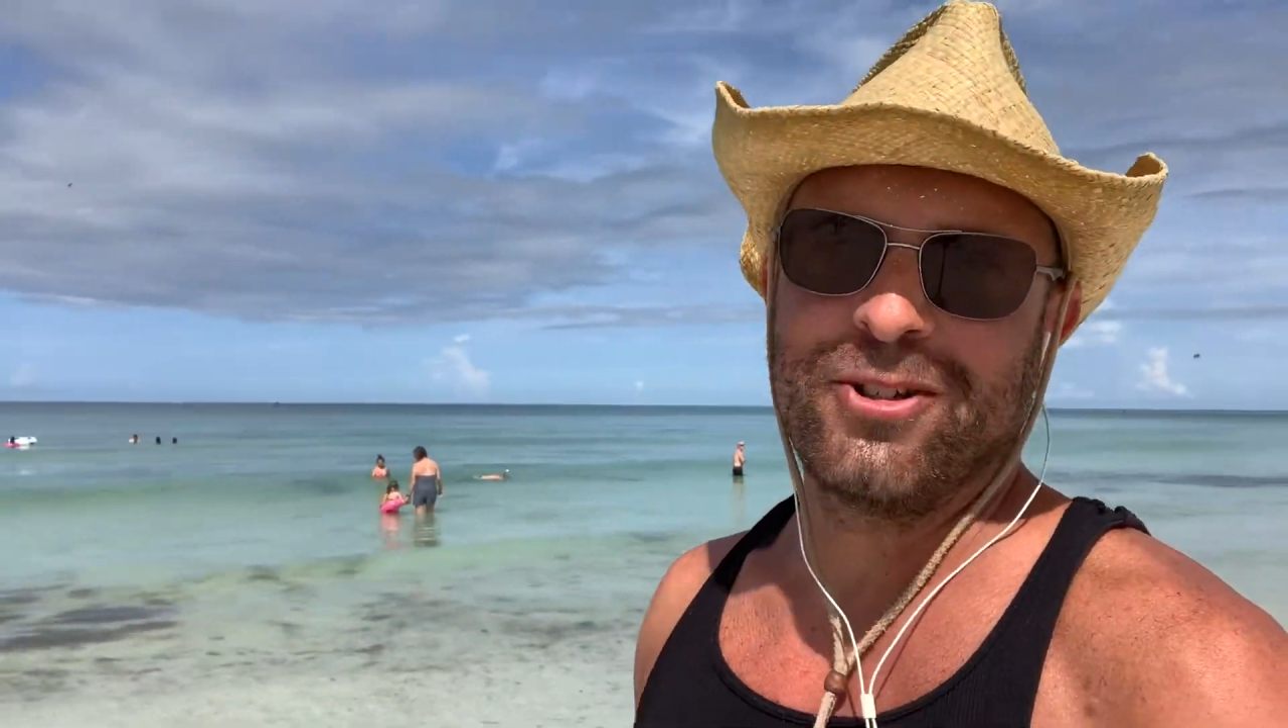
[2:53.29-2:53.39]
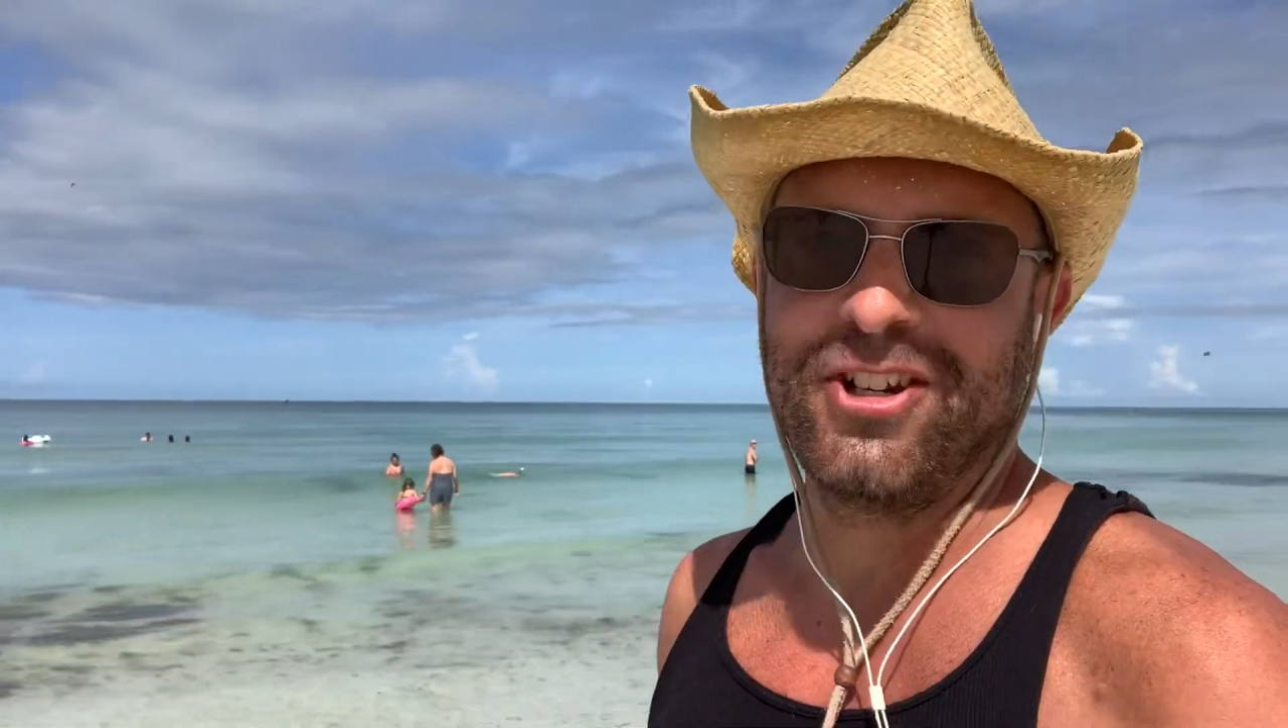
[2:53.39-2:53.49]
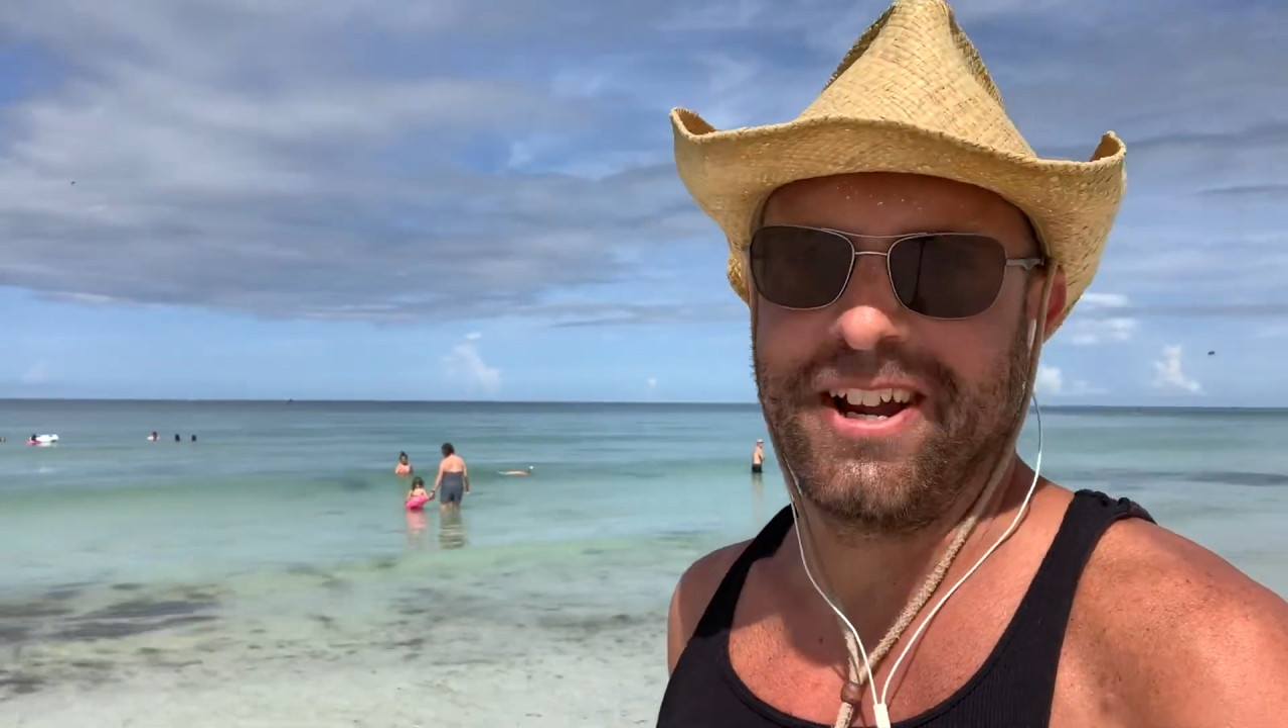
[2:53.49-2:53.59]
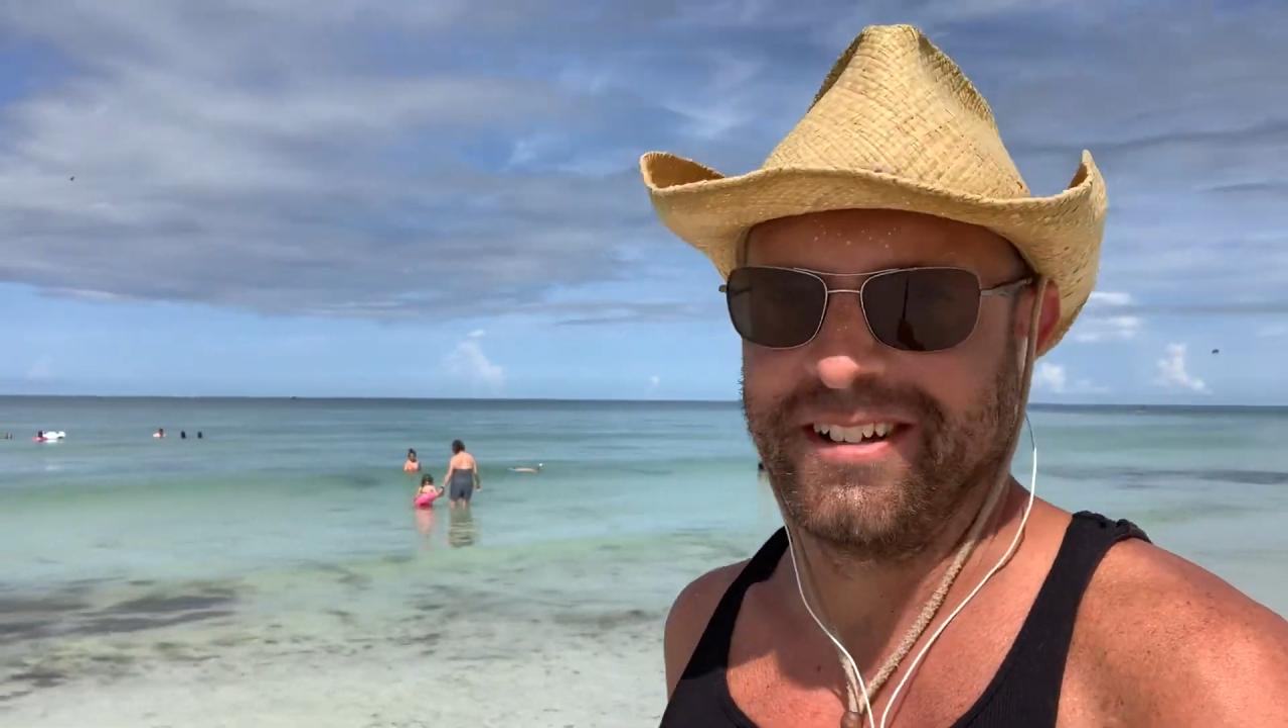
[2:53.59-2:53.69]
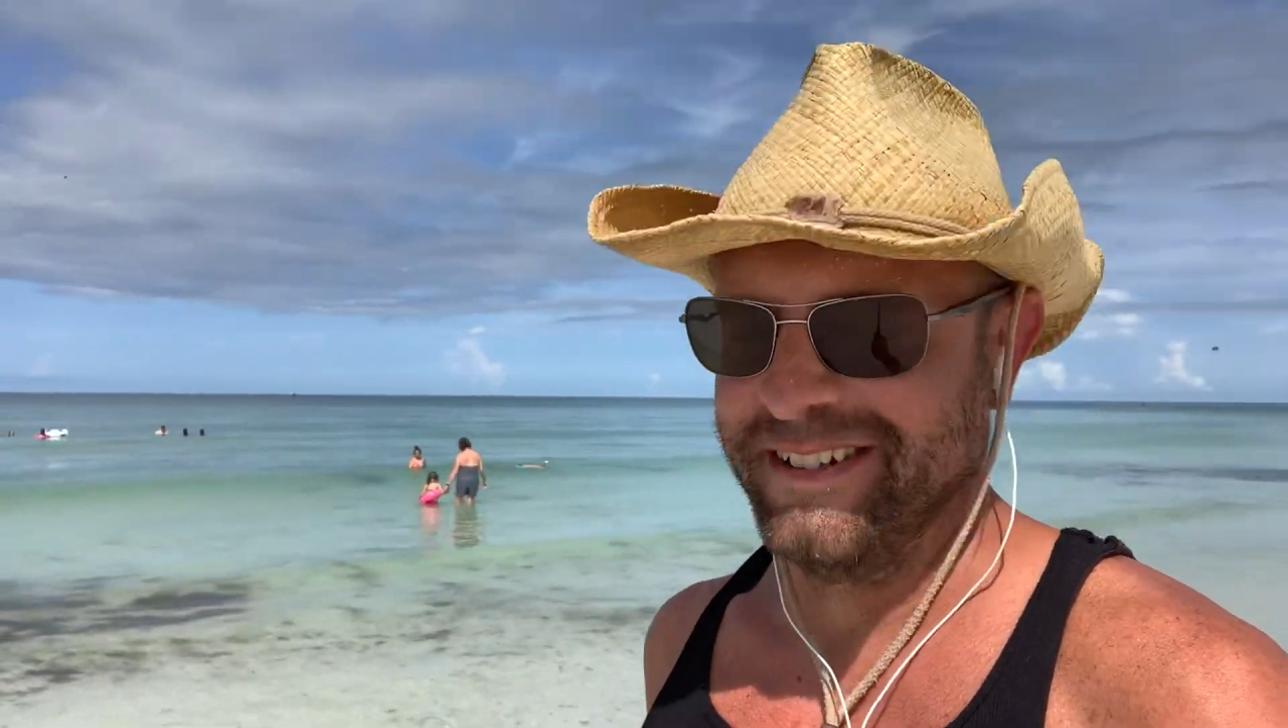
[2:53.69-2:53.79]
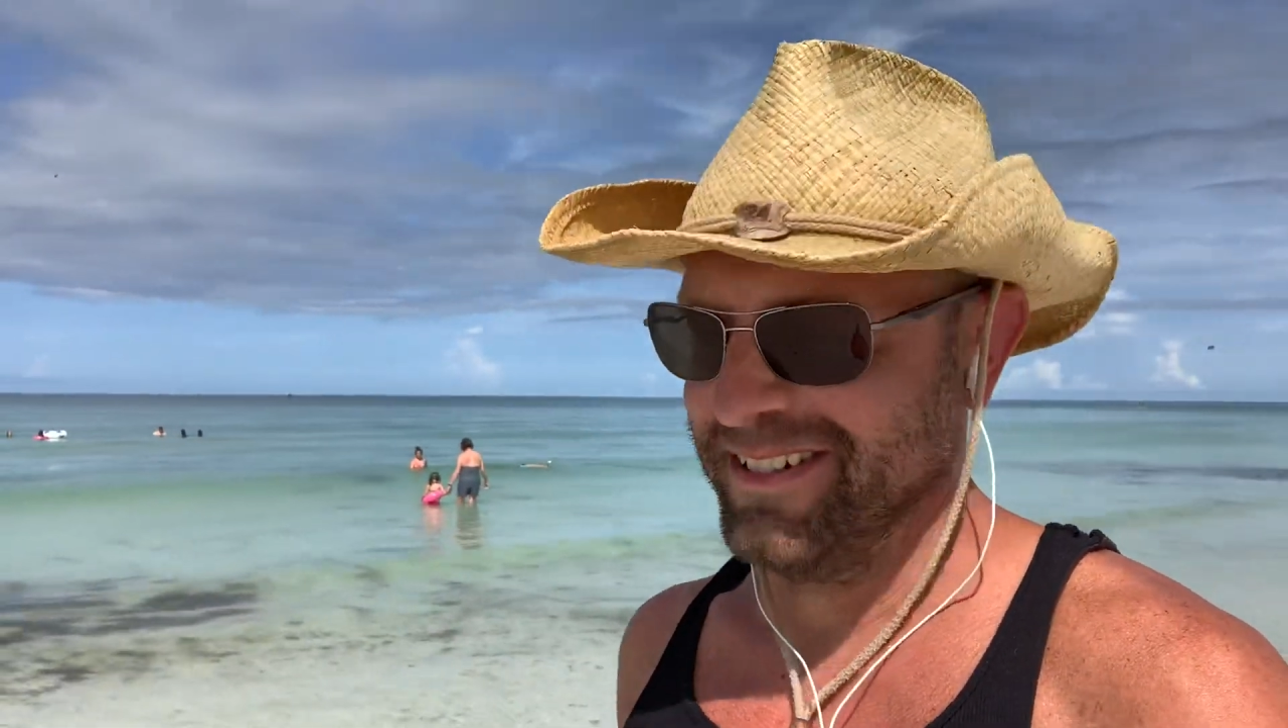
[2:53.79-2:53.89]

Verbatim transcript: Chain.